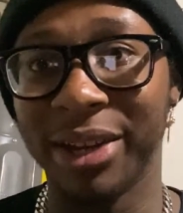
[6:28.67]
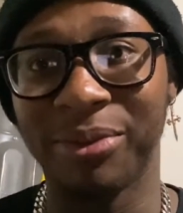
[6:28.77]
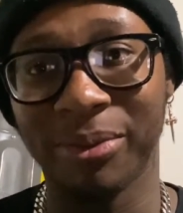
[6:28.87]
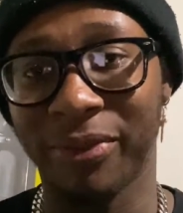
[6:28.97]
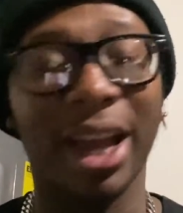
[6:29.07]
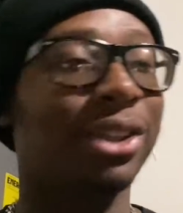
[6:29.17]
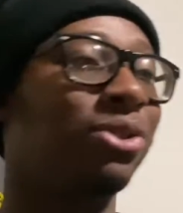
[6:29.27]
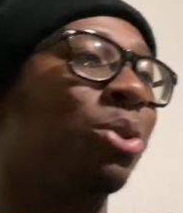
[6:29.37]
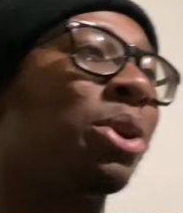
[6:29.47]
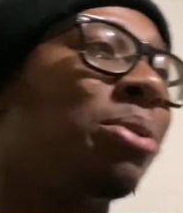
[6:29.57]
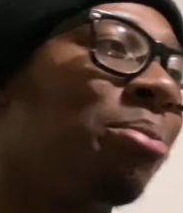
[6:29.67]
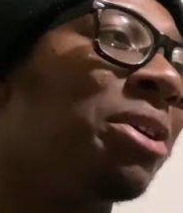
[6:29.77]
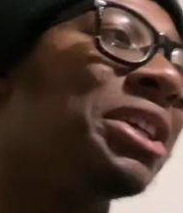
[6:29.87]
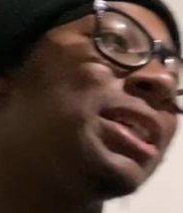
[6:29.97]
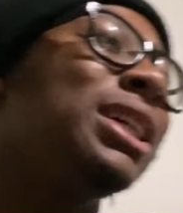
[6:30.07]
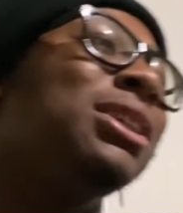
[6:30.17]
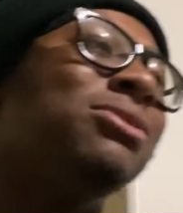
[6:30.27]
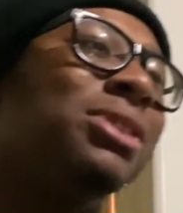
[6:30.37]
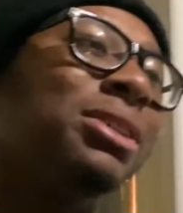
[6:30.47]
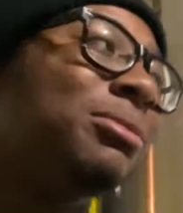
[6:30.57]
it from factory. But
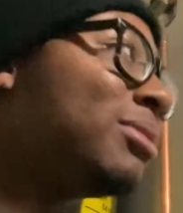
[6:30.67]
anyway,